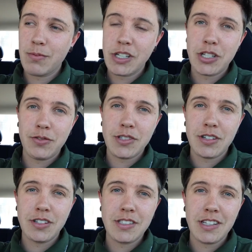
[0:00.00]
My shift
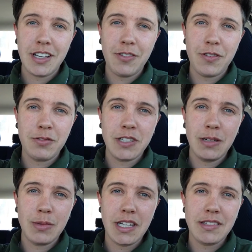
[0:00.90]
starts in like
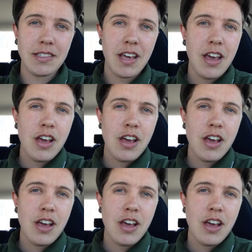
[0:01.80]
15 minutes.